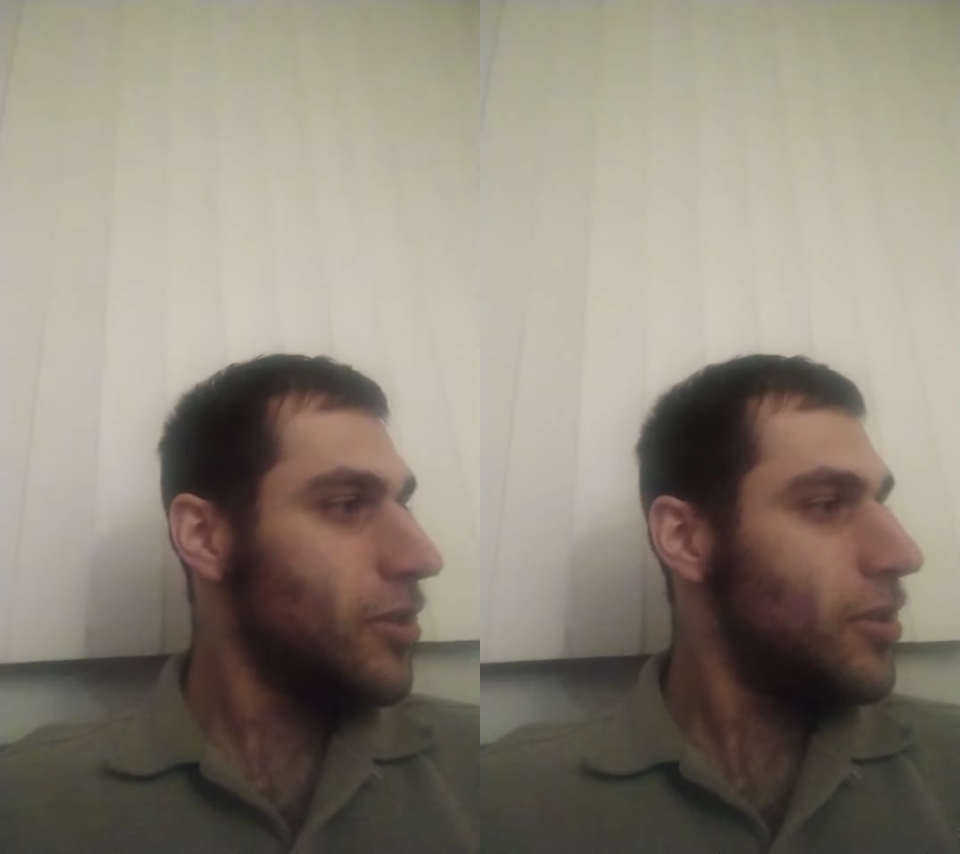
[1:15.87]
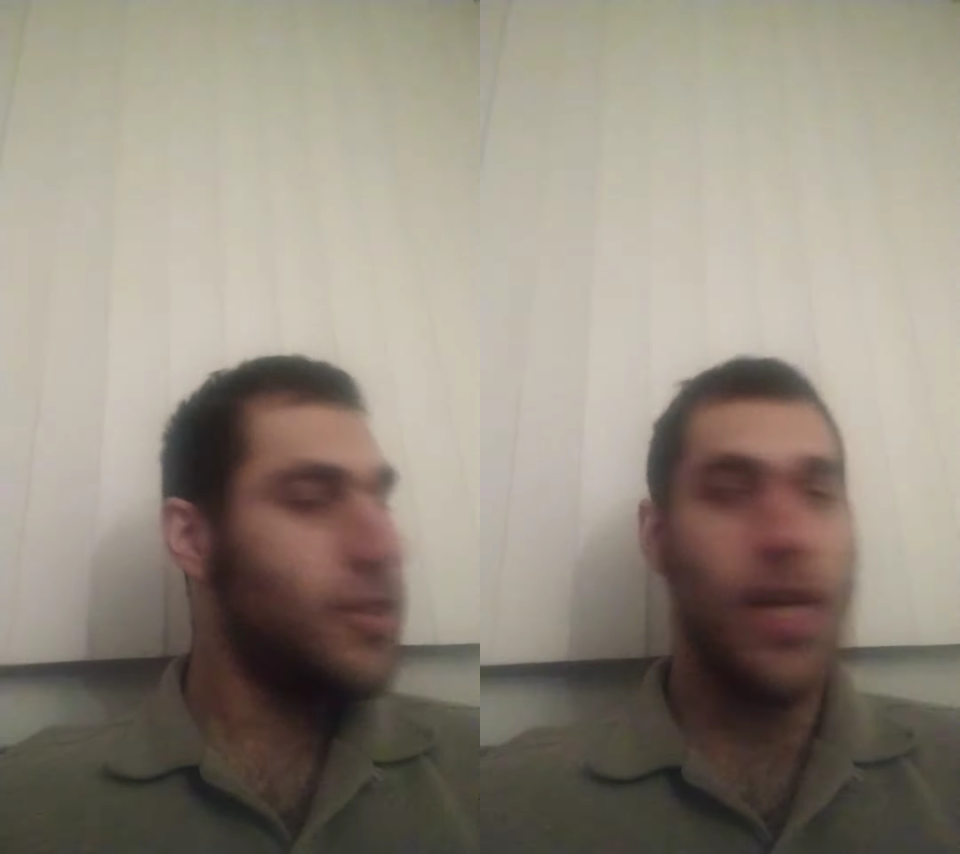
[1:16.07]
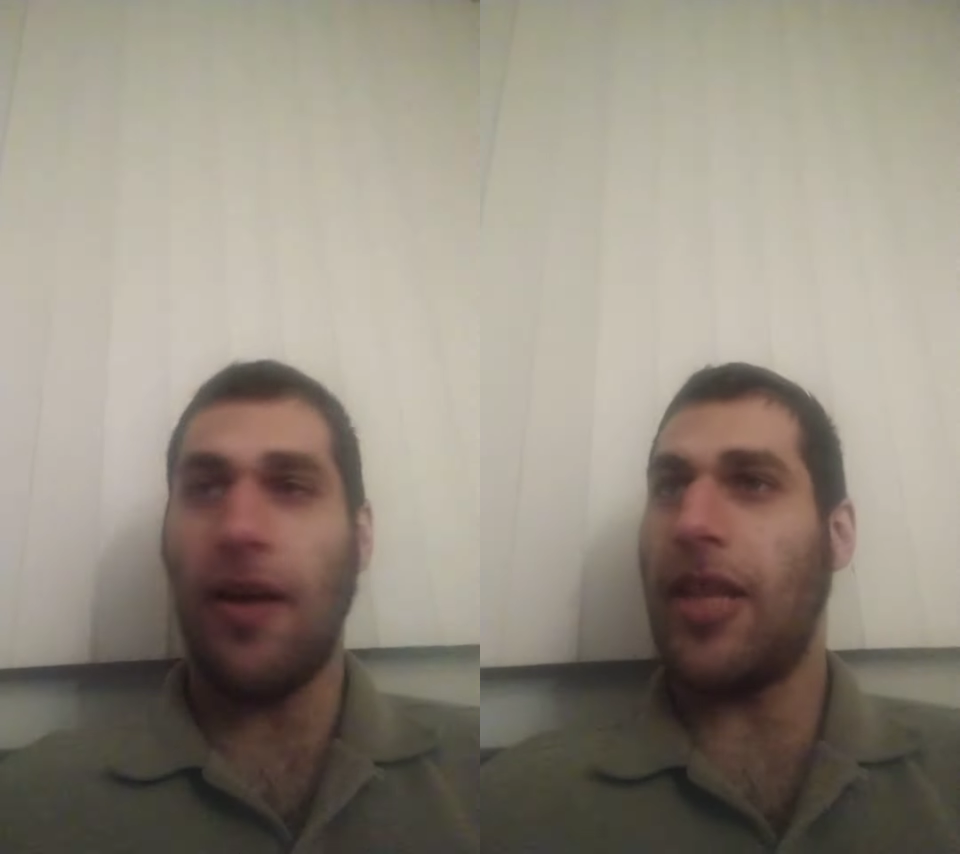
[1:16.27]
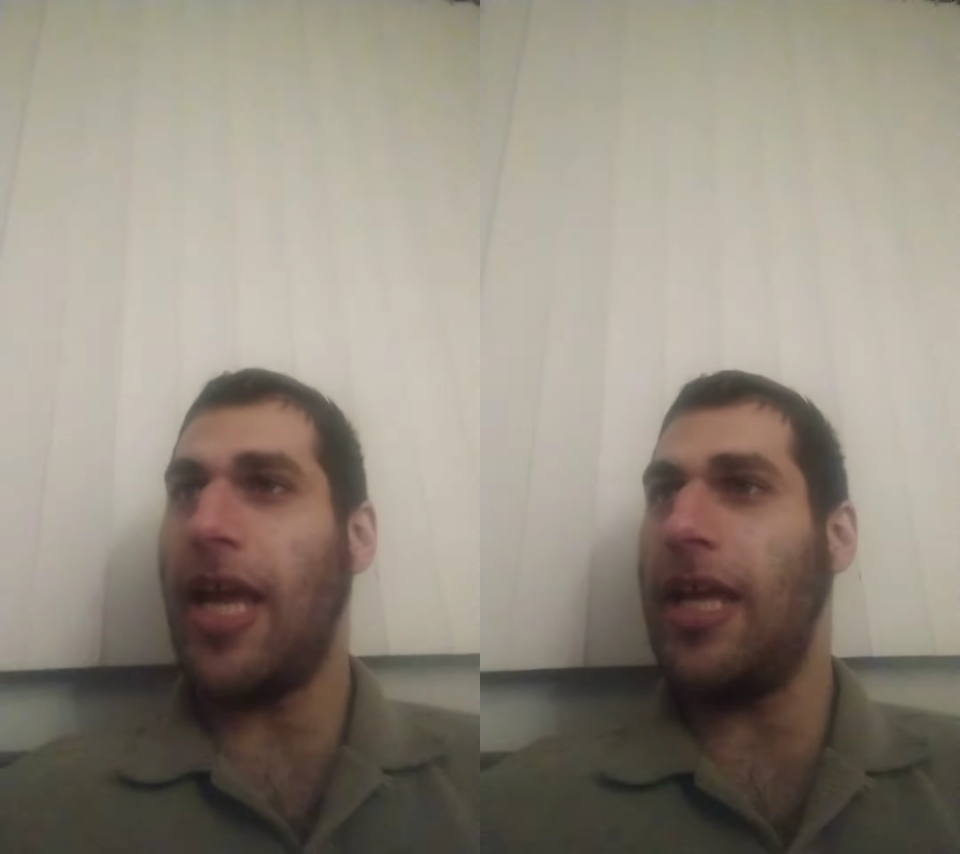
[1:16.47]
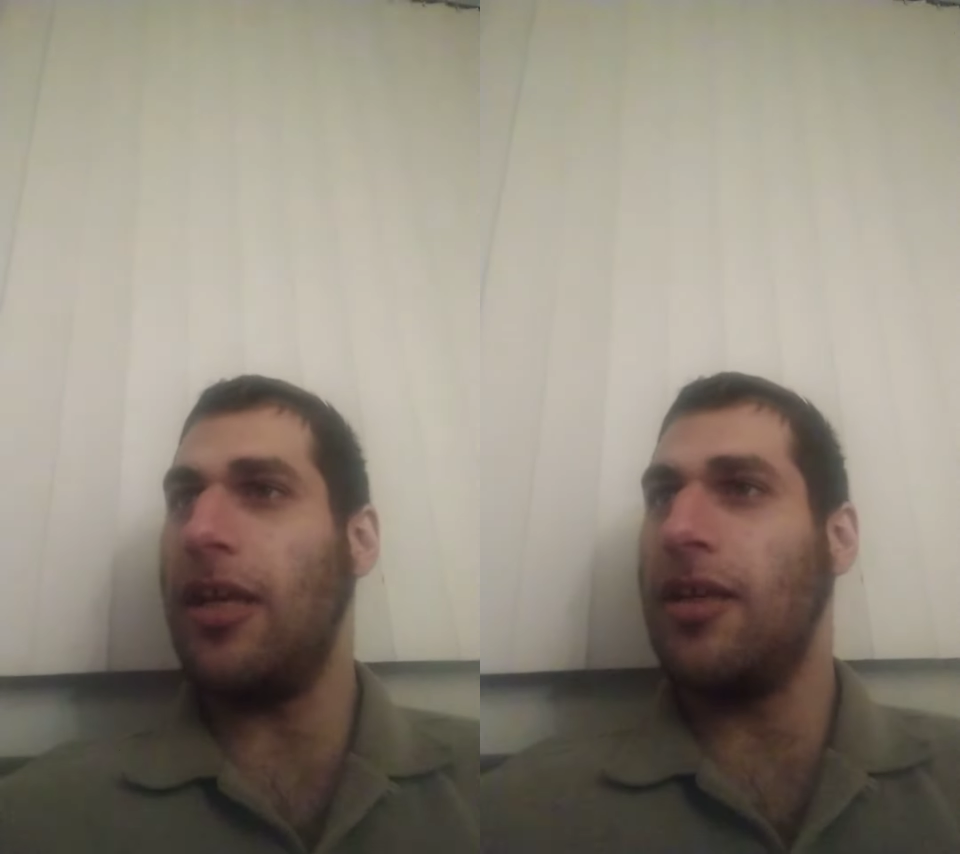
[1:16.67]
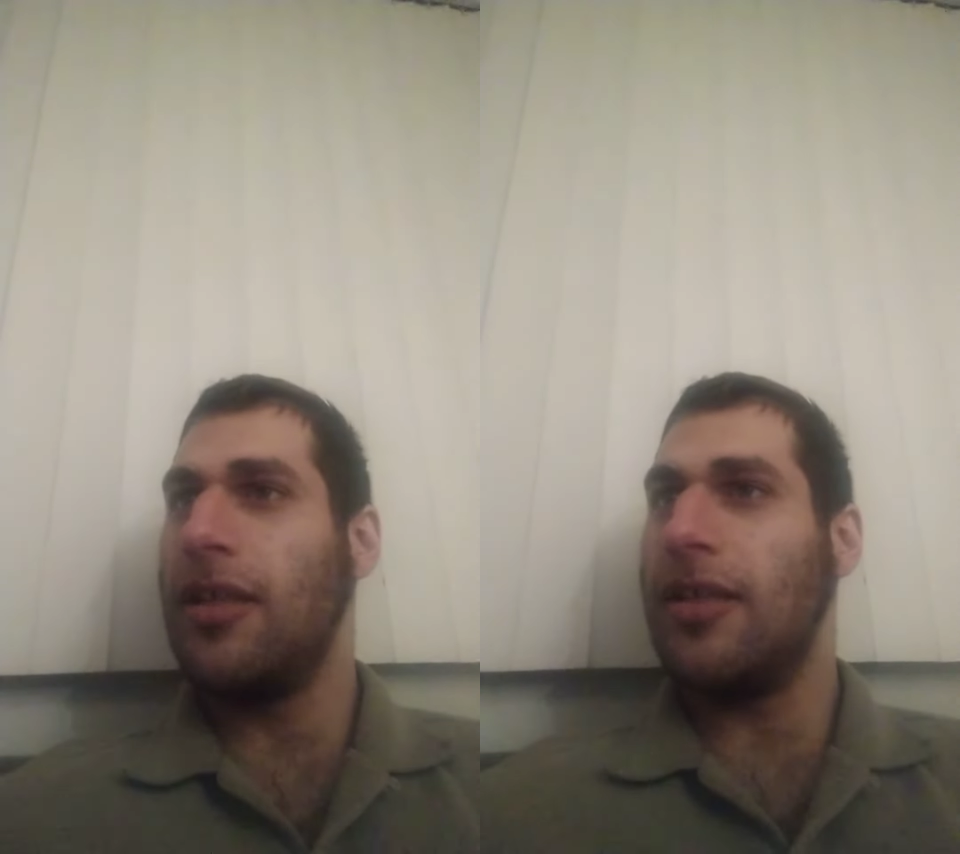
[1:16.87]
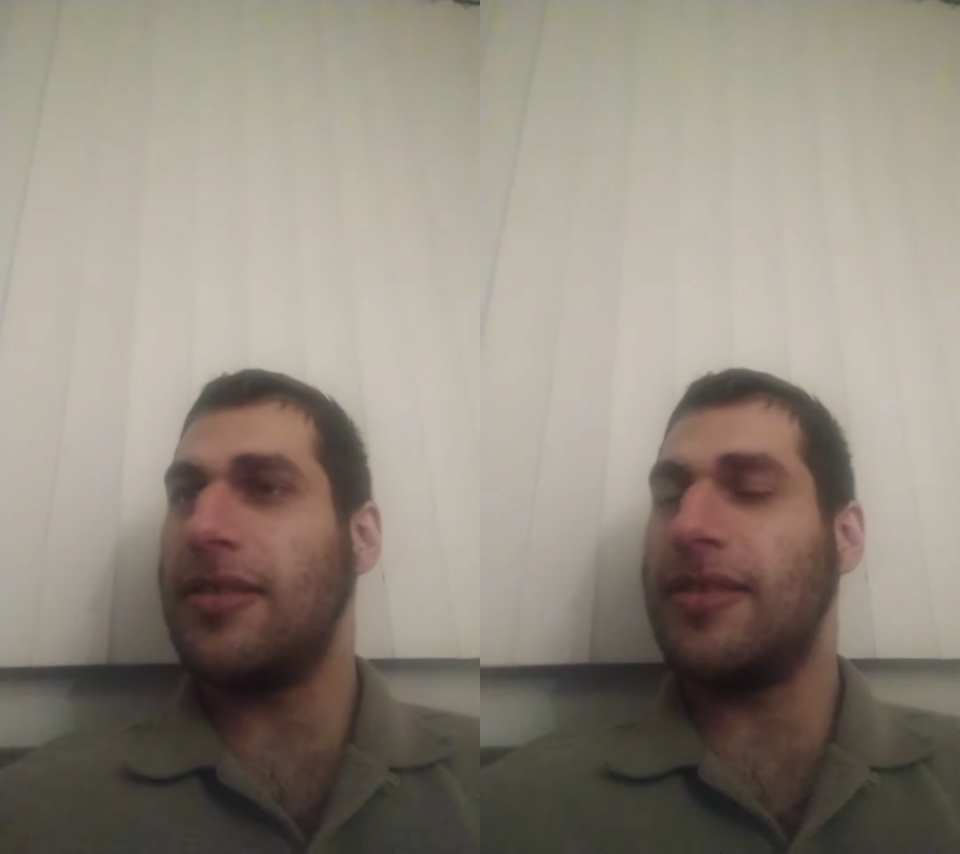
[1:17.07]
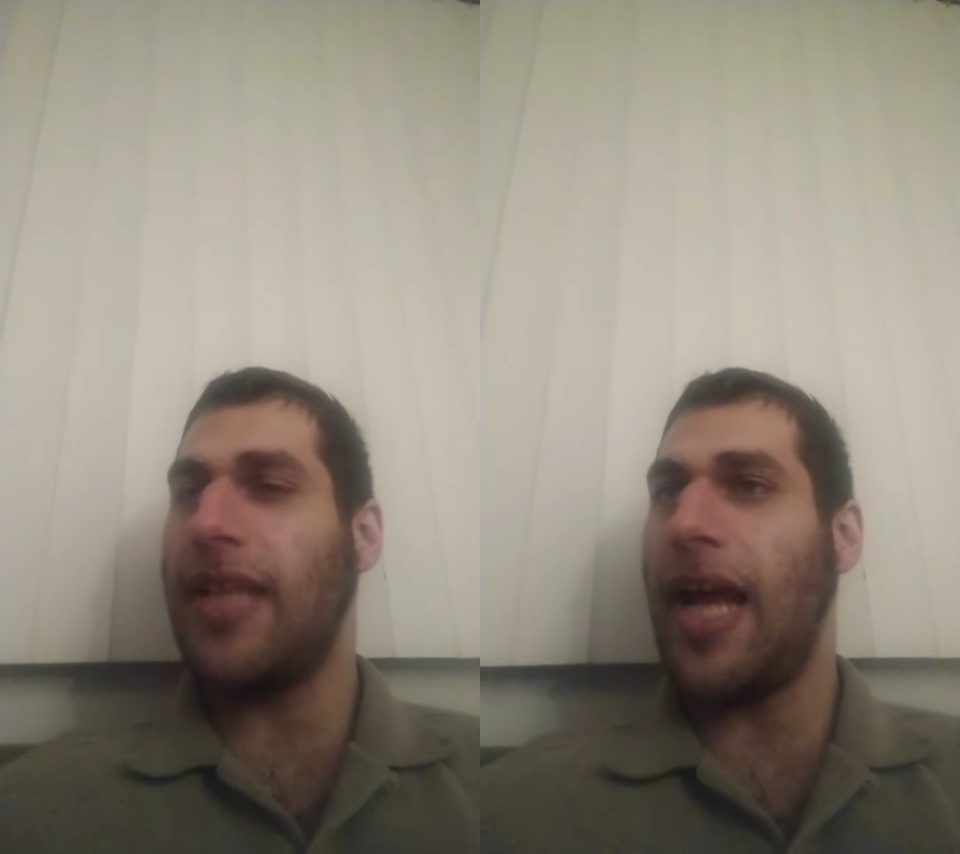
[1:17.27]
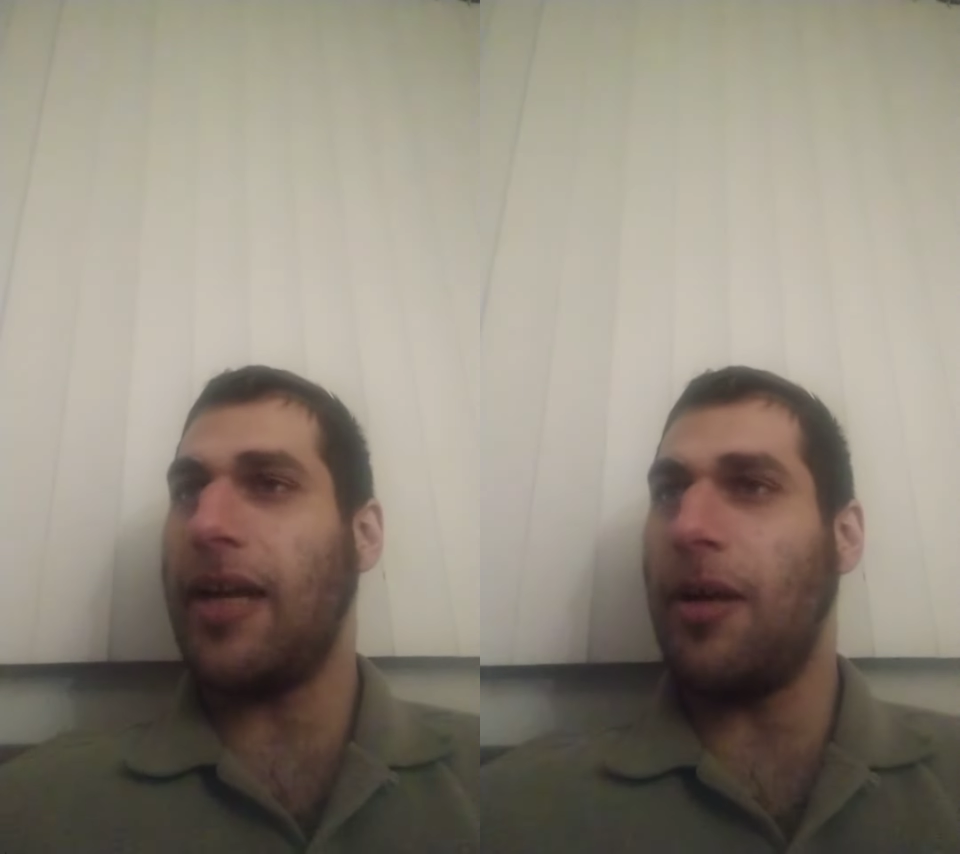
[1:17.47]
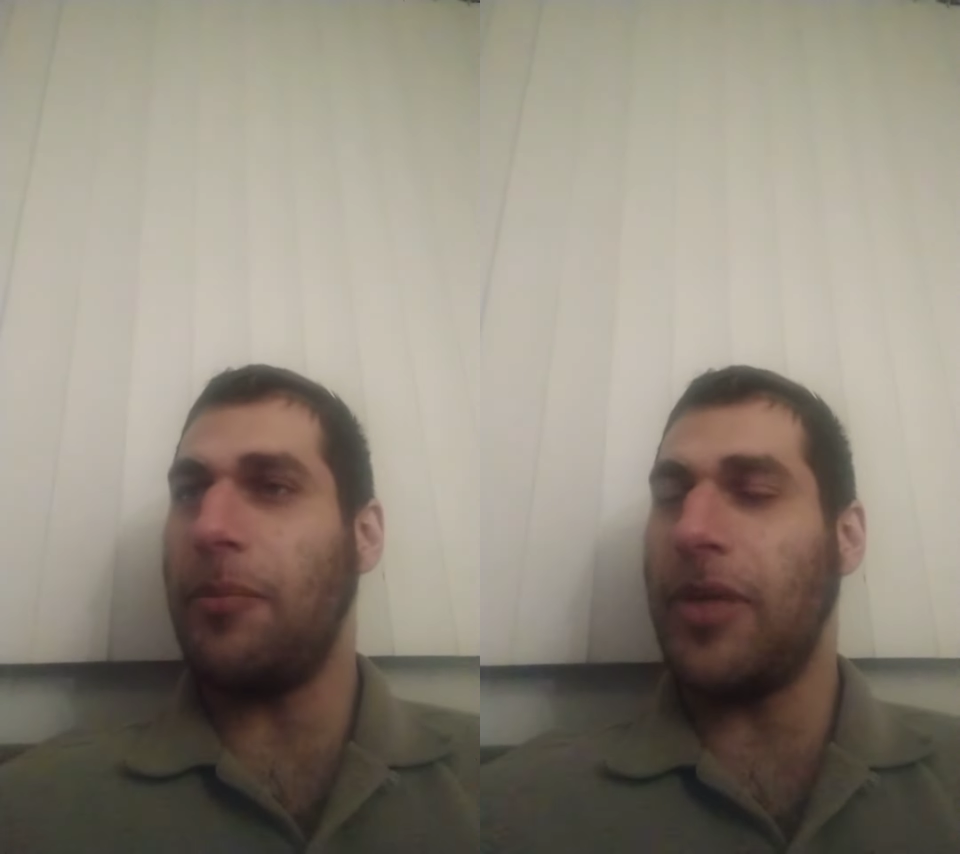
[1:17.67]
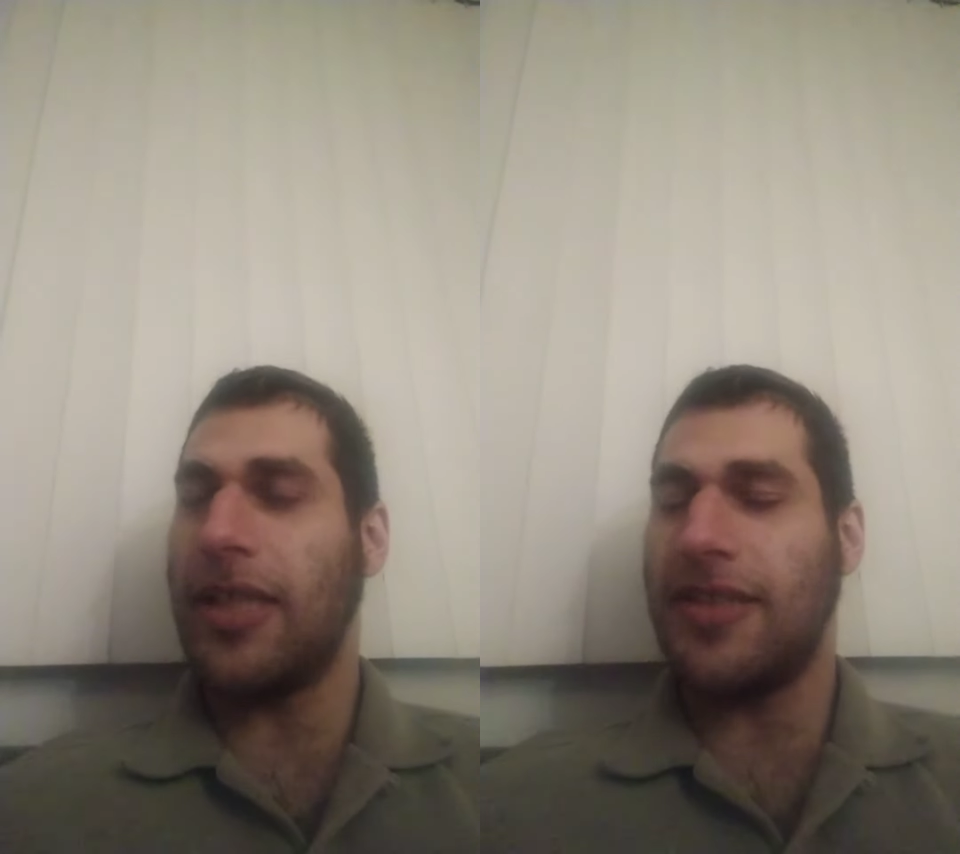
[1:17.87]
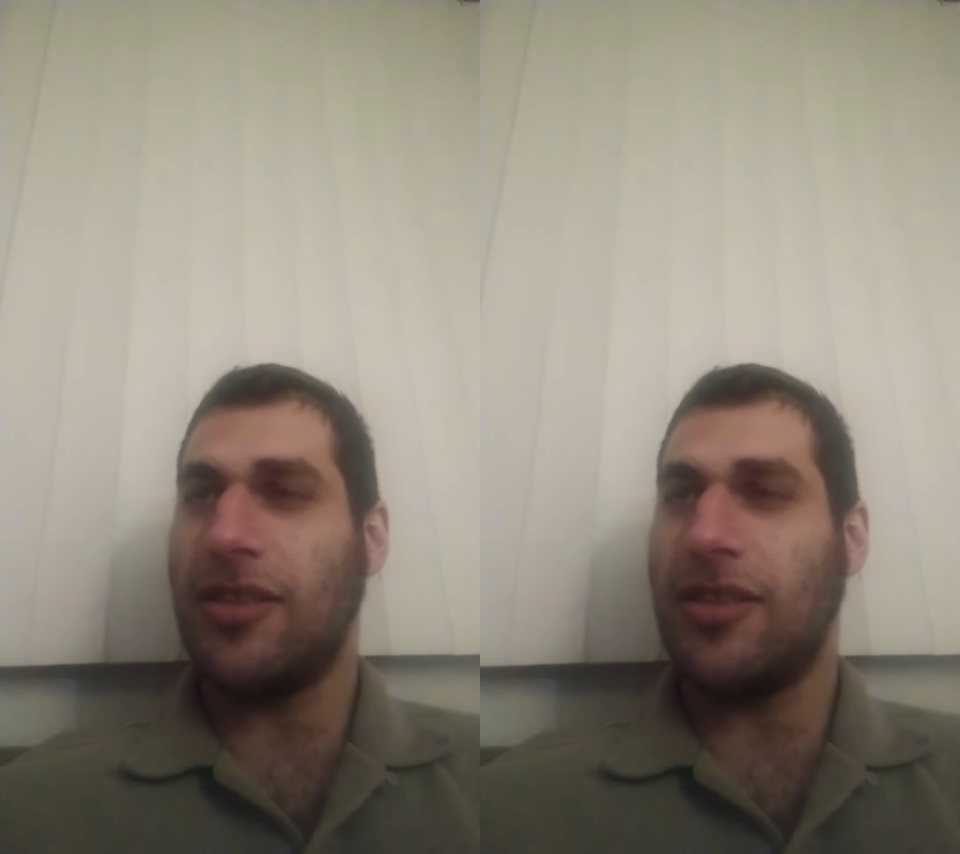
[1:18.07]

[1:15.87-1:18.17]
See how they stack up next